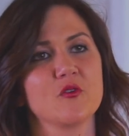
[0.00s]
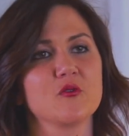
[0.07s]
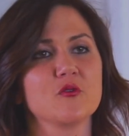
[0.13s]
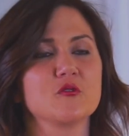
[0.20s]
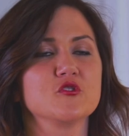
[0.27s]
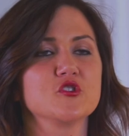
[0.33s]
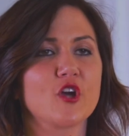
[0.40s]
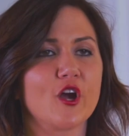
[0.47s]

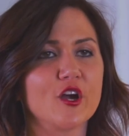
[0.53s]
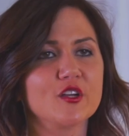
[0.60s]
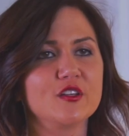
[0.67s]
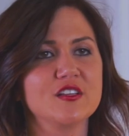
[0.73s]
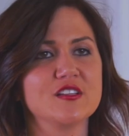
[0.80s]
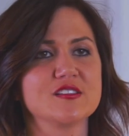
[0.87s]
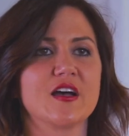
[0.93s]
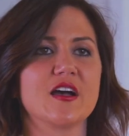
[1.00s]
Through
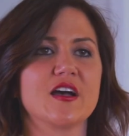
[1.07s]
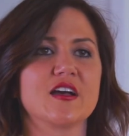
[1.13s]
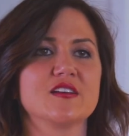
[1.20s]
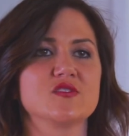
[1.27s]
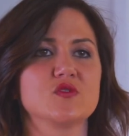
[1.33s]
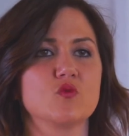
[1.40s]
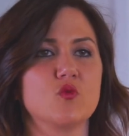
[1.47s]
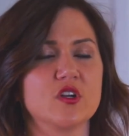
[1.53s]
Charlie's
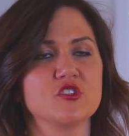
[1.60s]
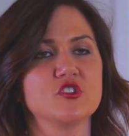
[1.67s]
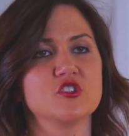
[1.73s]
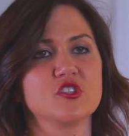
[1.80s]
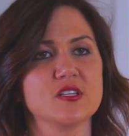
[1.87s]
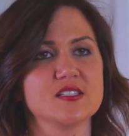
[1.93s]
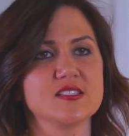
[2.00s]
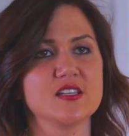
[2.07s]
eyes, what's
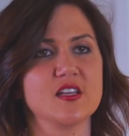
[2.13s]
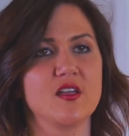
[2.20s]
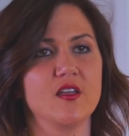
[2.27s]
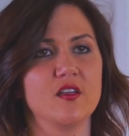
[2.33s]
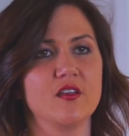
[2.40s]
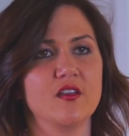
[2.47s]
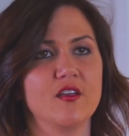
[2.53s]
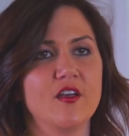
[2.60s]
she seeing?
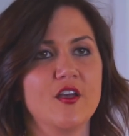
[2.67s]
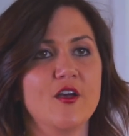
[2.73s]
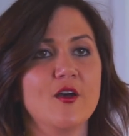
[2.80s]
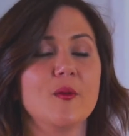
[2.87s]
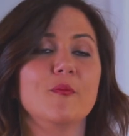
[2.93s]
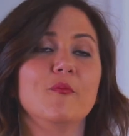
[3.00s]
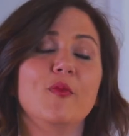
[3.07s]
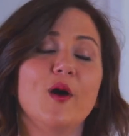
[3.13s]

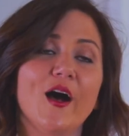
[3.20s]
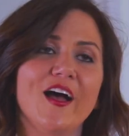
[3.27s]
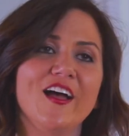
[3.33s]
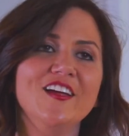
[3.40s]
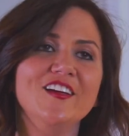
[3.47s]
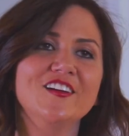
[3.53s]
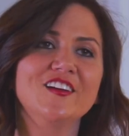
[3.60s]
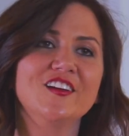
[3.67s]
But